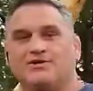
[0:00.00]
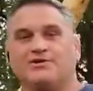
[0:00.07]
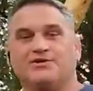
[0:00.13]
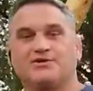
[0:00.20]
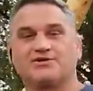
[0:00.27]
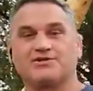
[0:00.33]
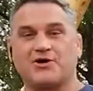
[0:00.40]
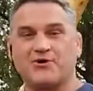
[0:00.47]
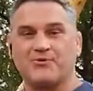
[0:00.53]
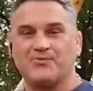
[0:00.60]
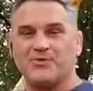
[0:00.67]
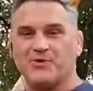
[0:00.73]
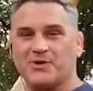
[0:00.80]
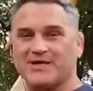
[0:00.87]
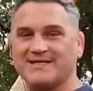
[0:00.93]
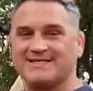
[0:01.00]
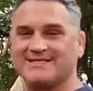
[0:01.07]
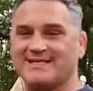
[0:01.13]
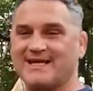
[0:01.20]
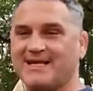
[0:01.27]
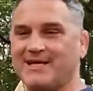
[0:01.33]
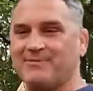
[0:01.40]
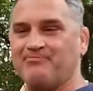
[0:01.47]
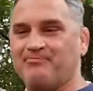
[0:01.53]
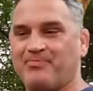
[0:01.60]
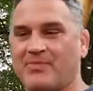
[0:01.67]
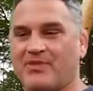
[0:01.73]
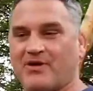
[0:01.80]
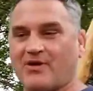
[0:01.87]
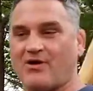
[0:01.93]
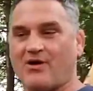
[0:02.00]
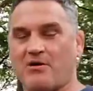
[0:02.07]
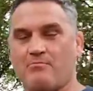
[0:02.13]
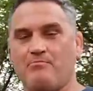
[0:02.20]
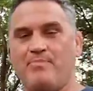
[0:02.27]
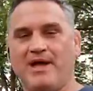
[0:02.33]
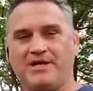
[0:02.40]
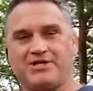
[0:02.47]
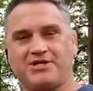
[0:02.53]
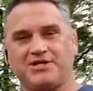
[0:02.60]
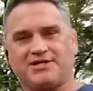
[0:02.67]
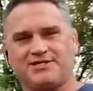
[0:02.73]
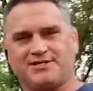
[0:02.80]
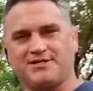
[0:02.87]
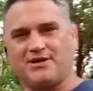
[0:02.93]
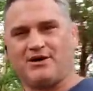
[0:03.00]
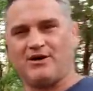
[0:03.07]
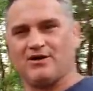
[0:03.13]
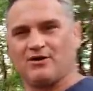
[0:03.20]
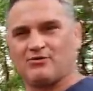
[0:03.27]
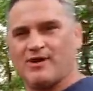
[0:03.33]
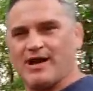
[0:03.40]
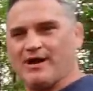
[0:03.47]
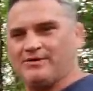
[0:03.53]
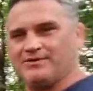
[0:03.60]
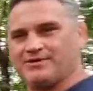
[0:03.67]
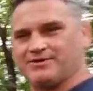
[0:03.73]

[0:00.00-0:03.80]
So you can see there are benches all around,